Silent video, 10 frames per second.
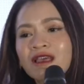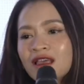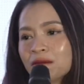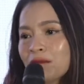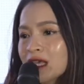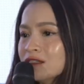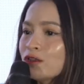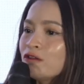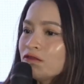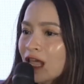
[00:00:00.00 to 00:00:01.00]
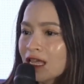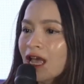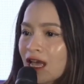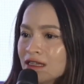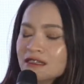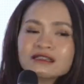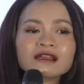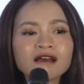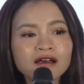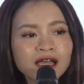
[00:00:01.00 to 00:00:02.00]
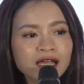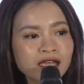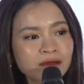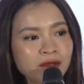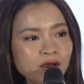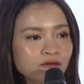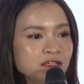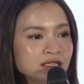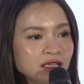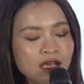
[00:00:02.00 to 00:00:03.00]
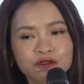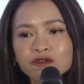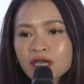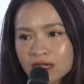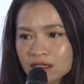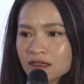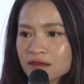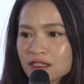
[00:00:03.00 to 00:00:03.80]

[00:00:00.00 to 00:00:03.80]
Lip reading: Myself, like Anne, I am overseas educated,